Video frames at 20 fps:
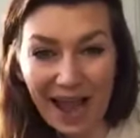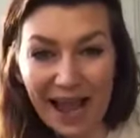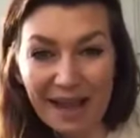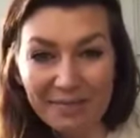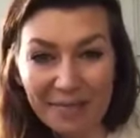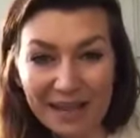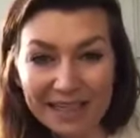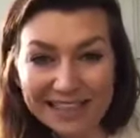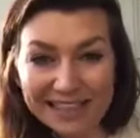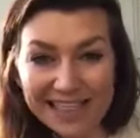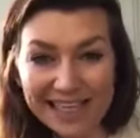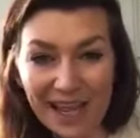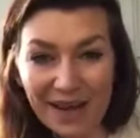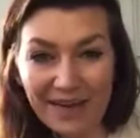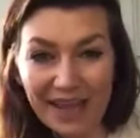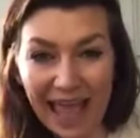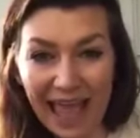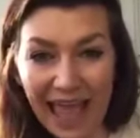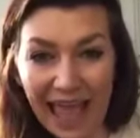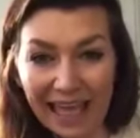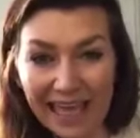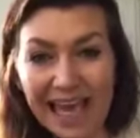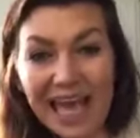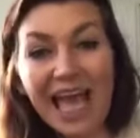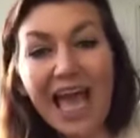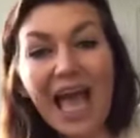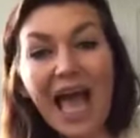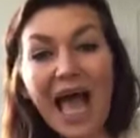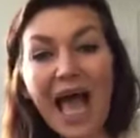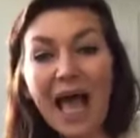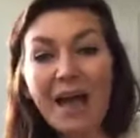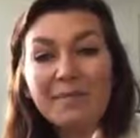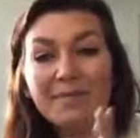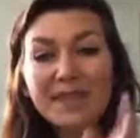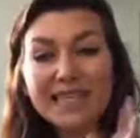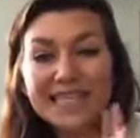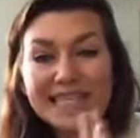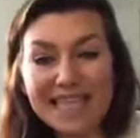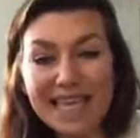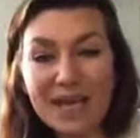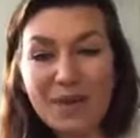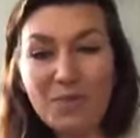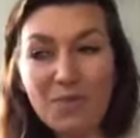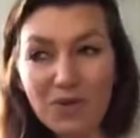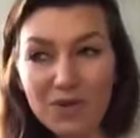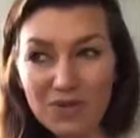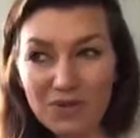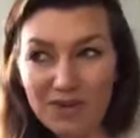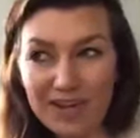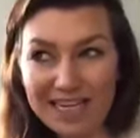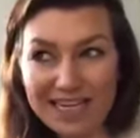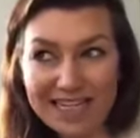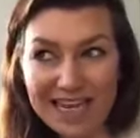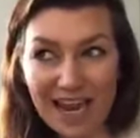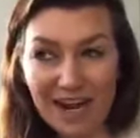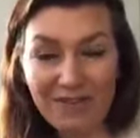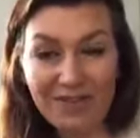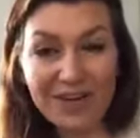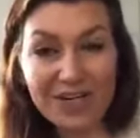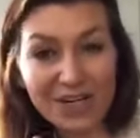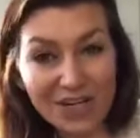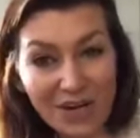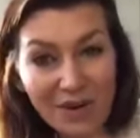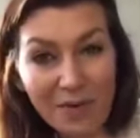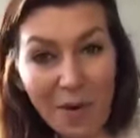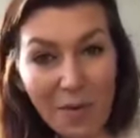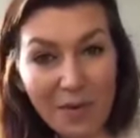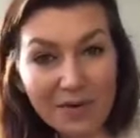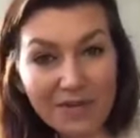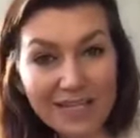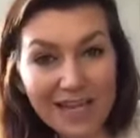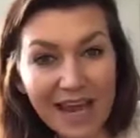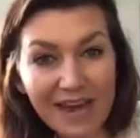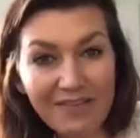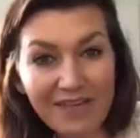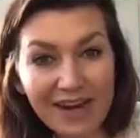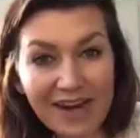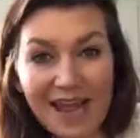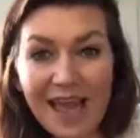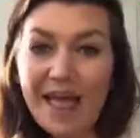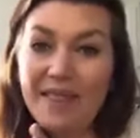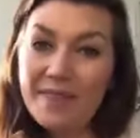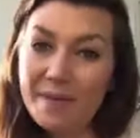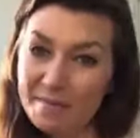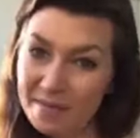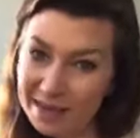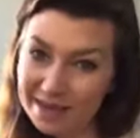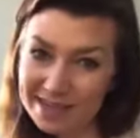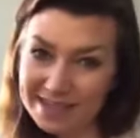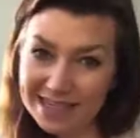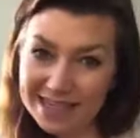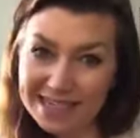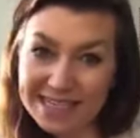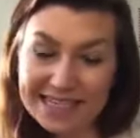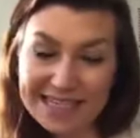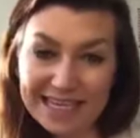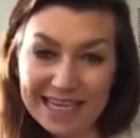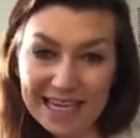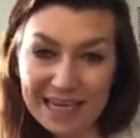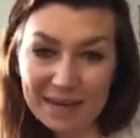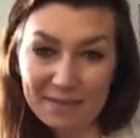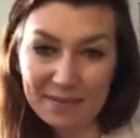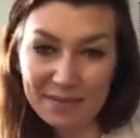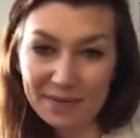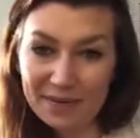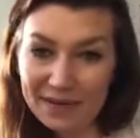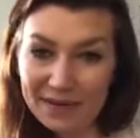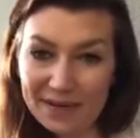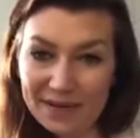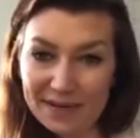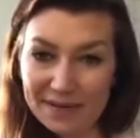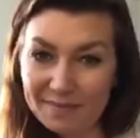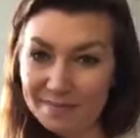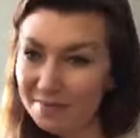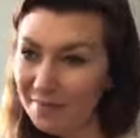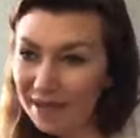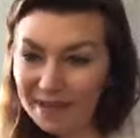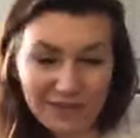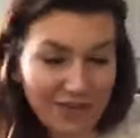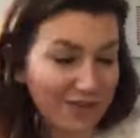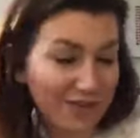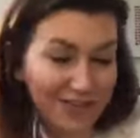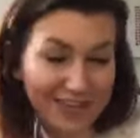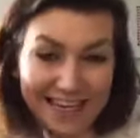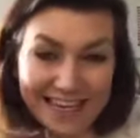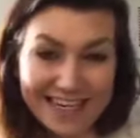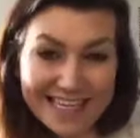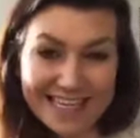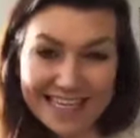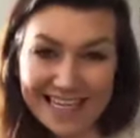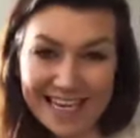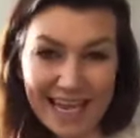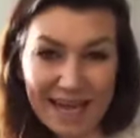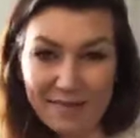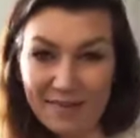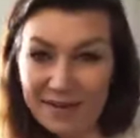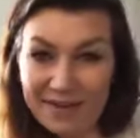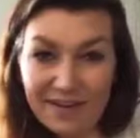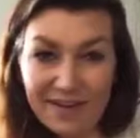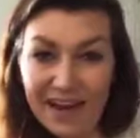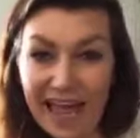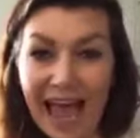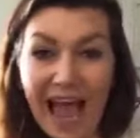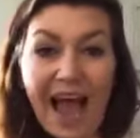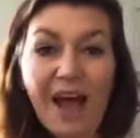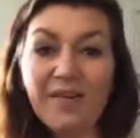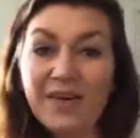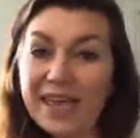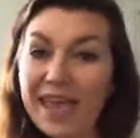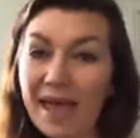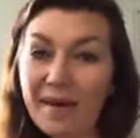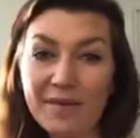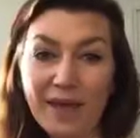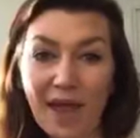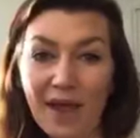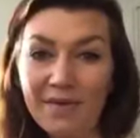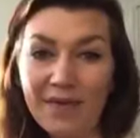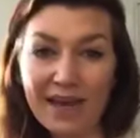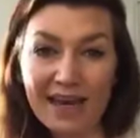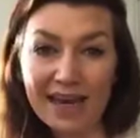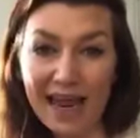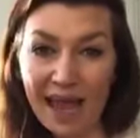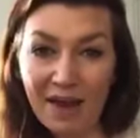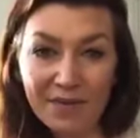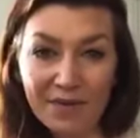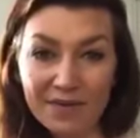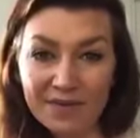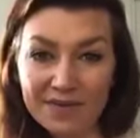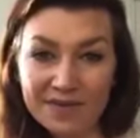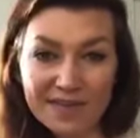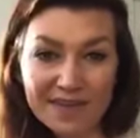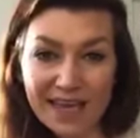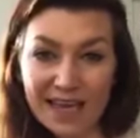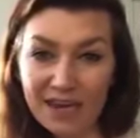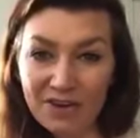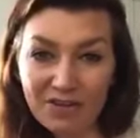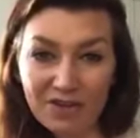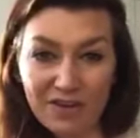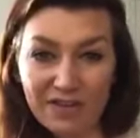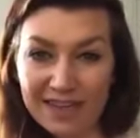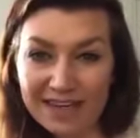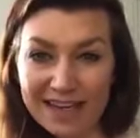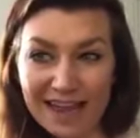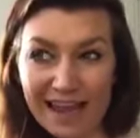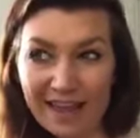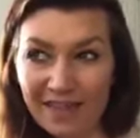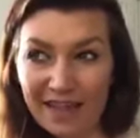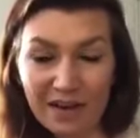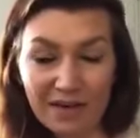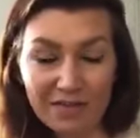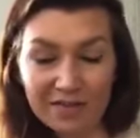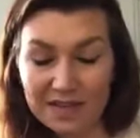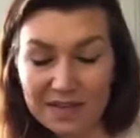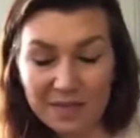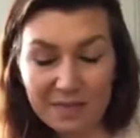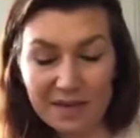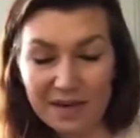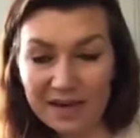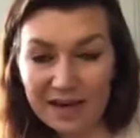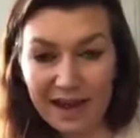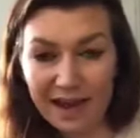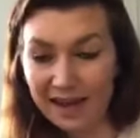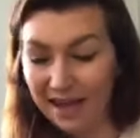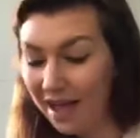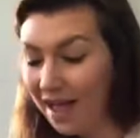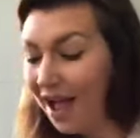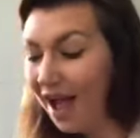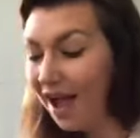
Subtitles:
I'm actually okay. Skiing was really tiring. Do you know what was tiring? That Mason didn't sleep. Mason just didn't sleep. I don't know how he kept going, how he was skiing during the day and then not sleeping at night.